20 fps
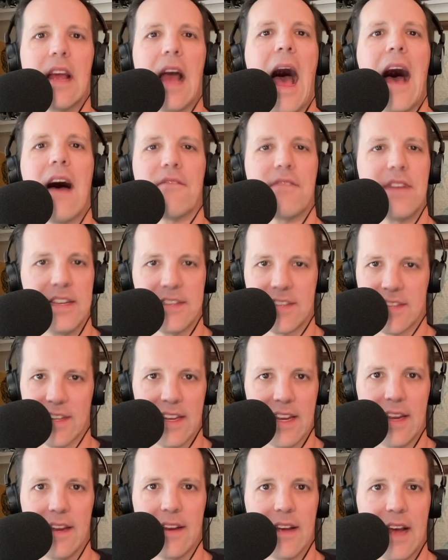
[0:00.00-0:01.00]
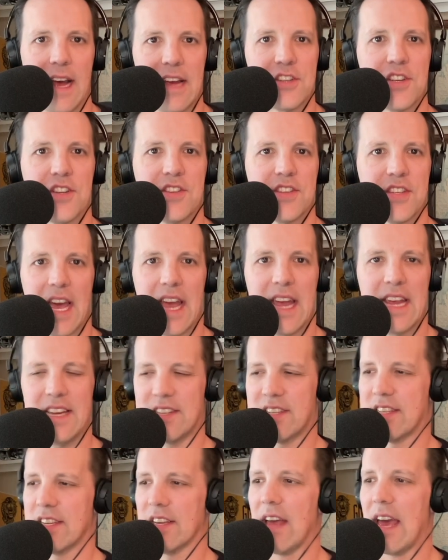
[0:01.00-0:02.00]
obviously, I should say, he
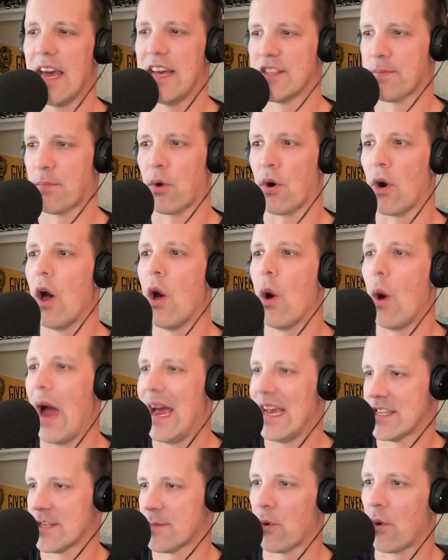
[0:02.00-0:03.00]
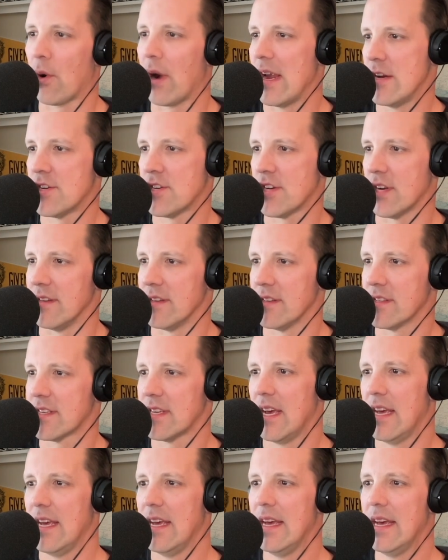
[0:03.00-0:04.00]
still has pro aspirations.